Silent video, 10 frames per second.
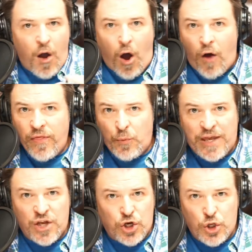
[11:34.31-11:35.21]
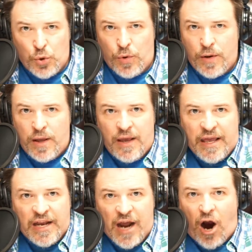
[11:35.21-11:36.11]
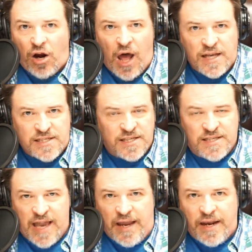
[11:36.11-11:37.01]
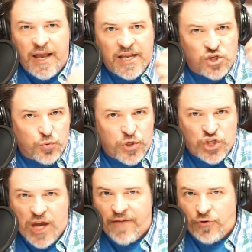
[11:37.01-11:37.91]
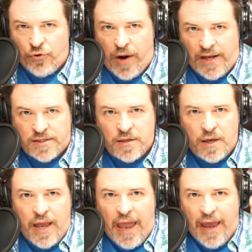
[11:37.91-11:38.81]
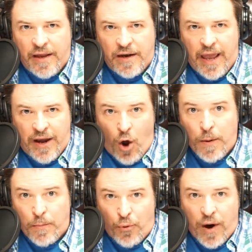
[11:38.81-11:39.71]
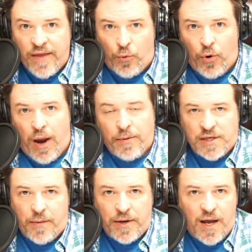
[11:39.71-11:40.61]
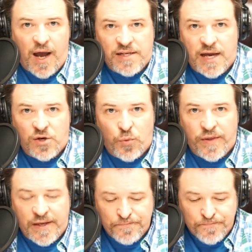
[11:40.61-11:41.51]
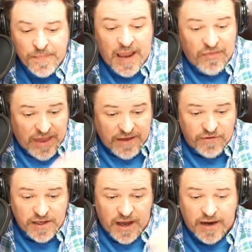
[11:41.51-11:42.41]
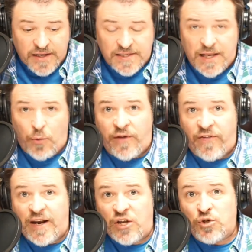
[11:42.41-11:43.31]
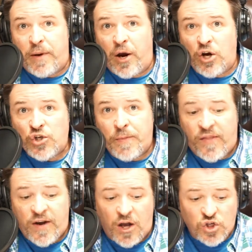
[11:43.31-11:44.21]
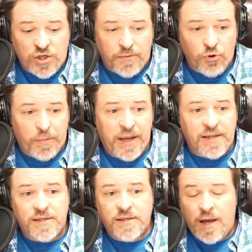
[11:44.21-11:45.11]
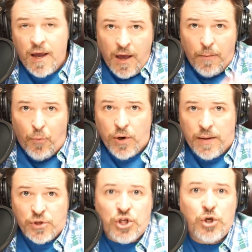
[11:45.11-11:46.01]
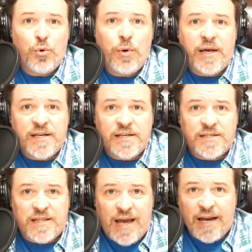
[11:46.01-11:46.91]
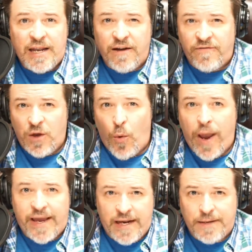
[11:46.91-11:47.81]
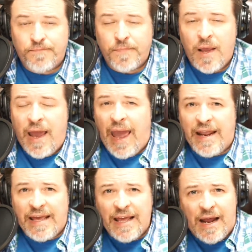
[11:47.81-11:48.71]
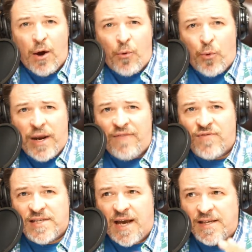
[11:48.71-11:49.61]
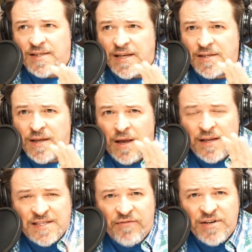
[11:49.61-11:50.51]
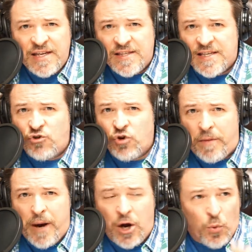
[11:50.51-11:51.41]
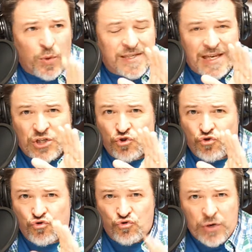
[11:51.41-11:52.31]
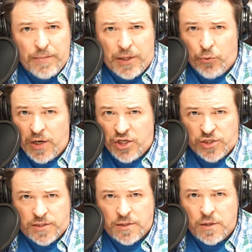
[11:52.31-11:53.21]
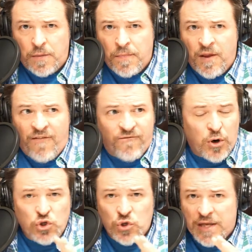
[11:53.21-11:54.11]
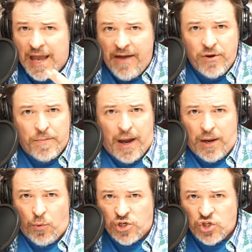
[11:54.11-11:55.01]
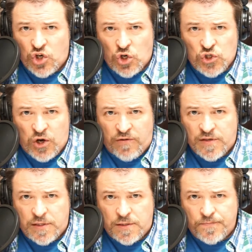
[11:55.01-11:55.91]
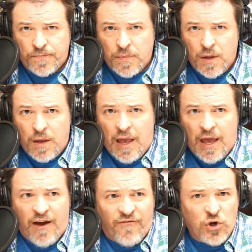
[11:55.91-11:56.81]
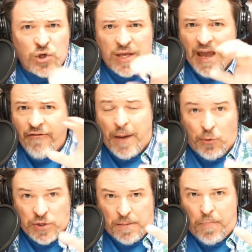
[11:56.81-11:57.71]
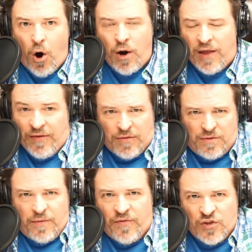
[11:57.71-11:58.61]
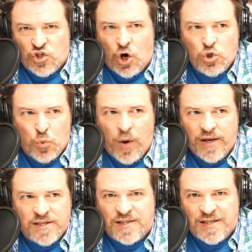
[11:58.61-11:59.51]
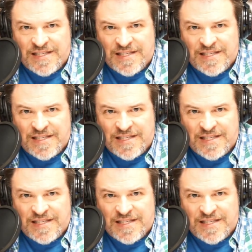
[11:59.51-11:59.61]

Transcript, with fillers: All that we can do in our lost state is to reach out for grace and hope and pray that we're able to come in contact with it. And thankfully, God is not willing that any should perish, but that all should come to repentance. Point number two is the idea of the awakening. And again, I want to emphasize this. 17th century America was extremely religious. Virtually everybody went to church services. Virtually everybody was a part, the church was the